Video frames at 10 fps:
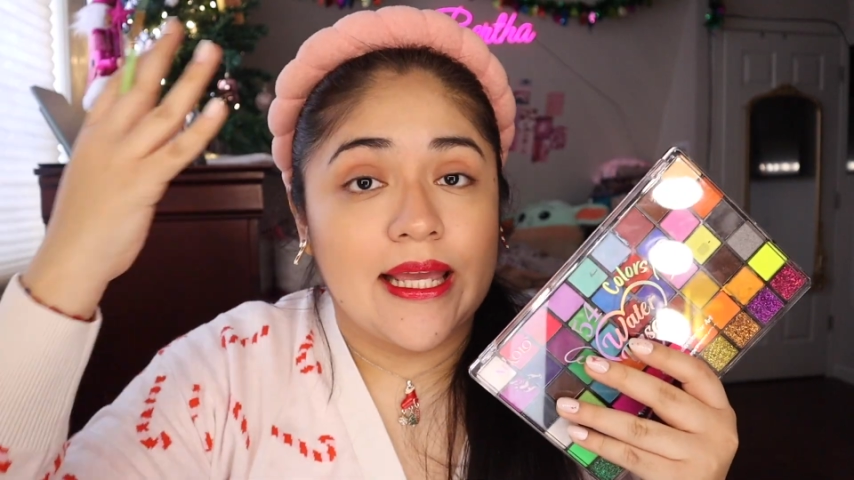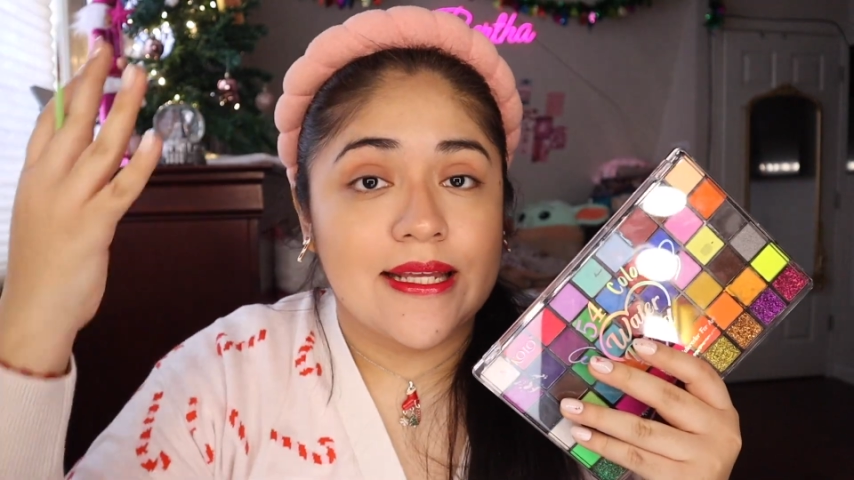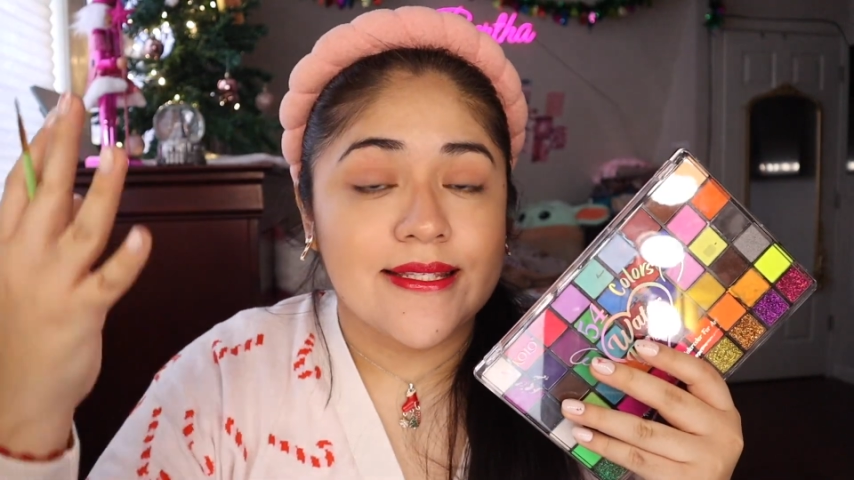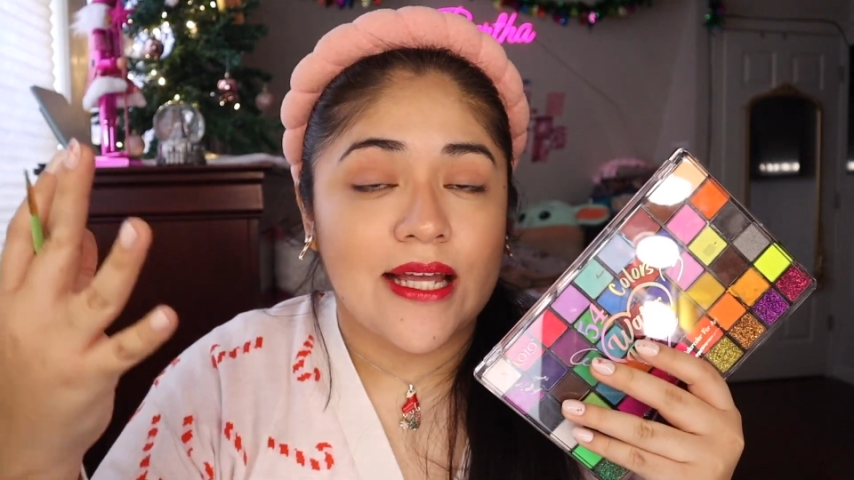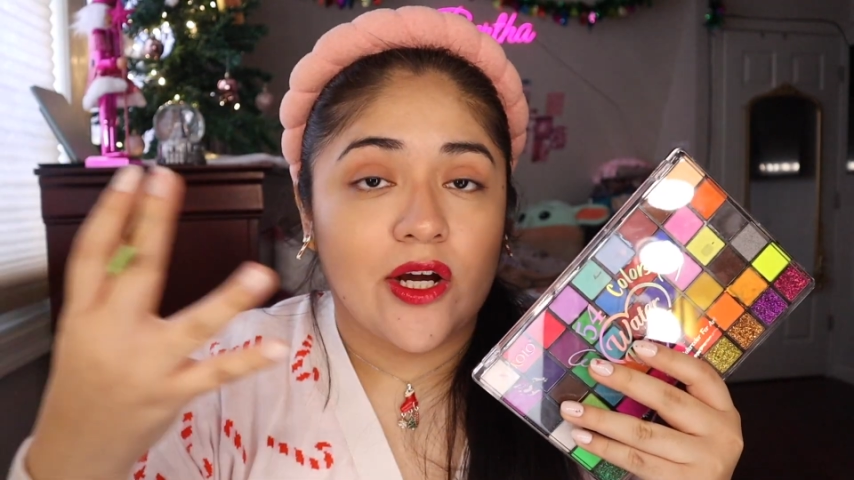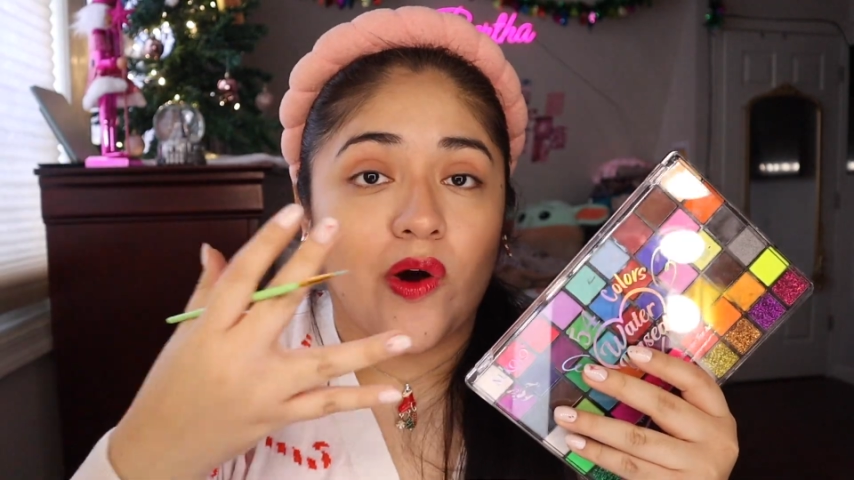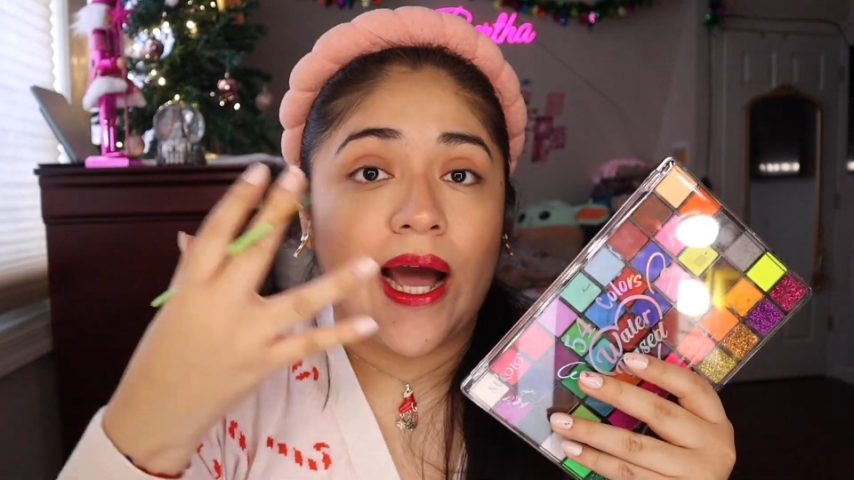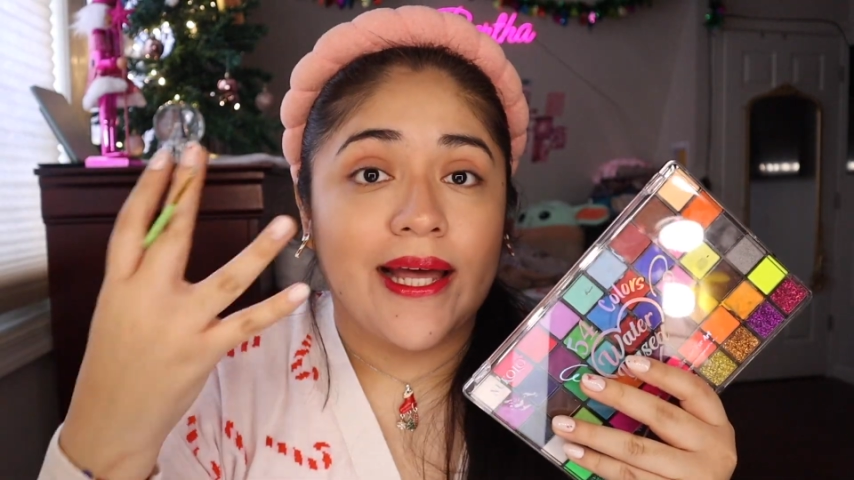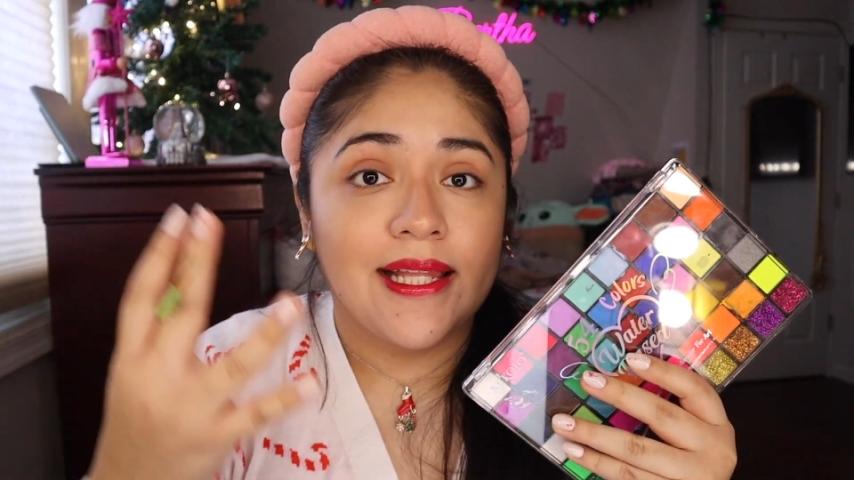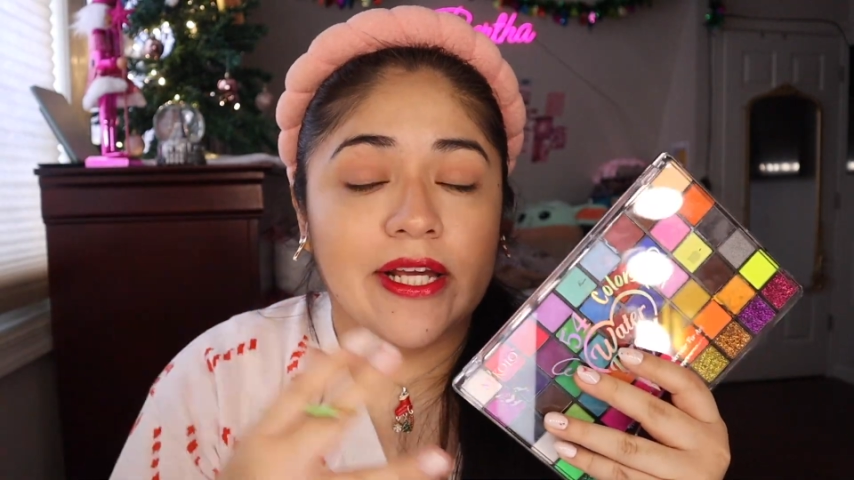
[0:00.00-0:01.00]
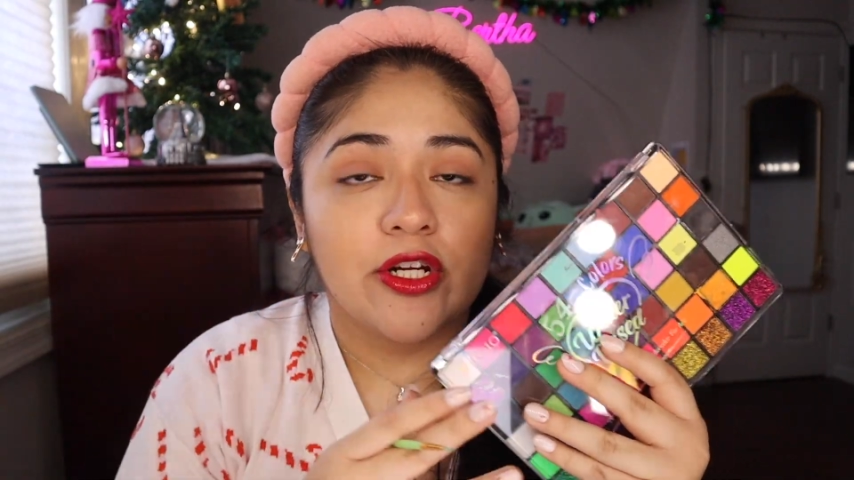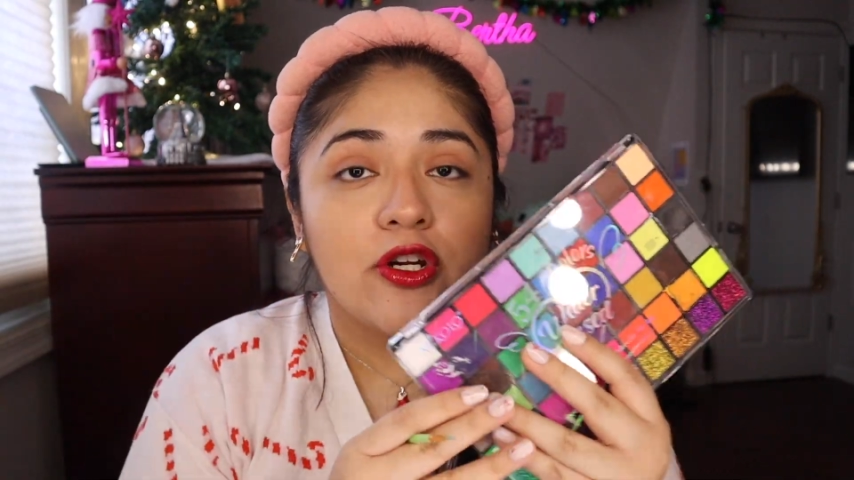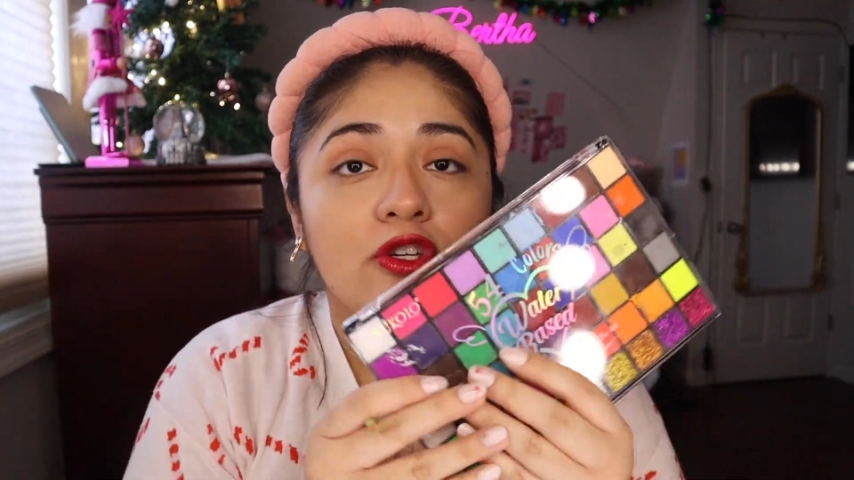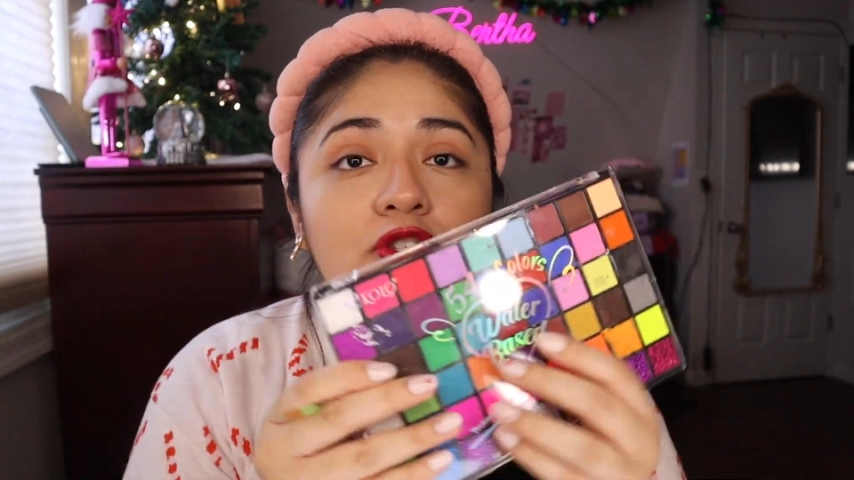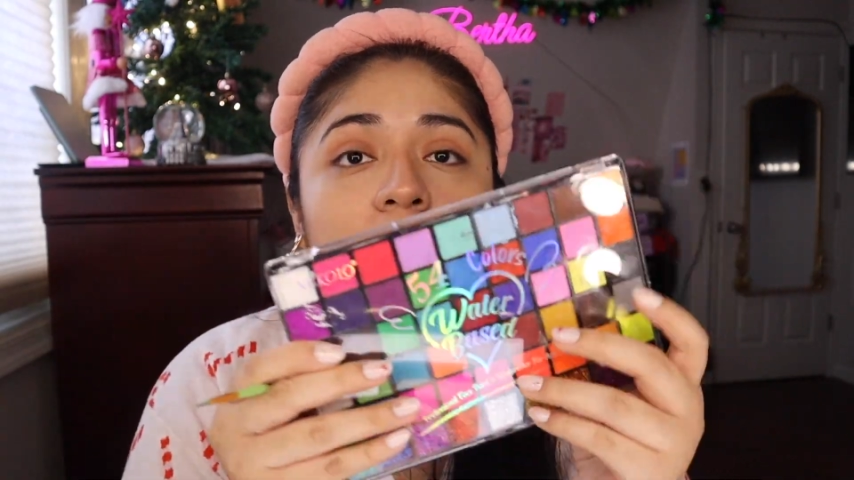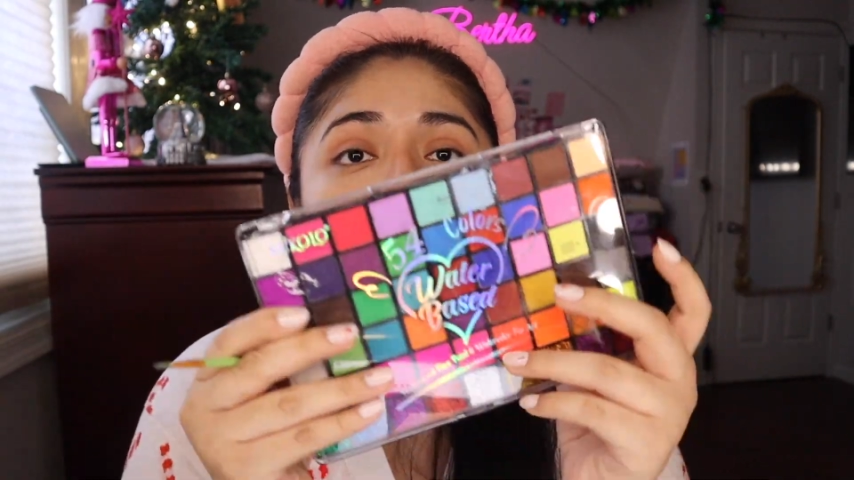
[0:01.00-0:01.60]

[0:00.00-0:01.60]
cane style eyeliner. So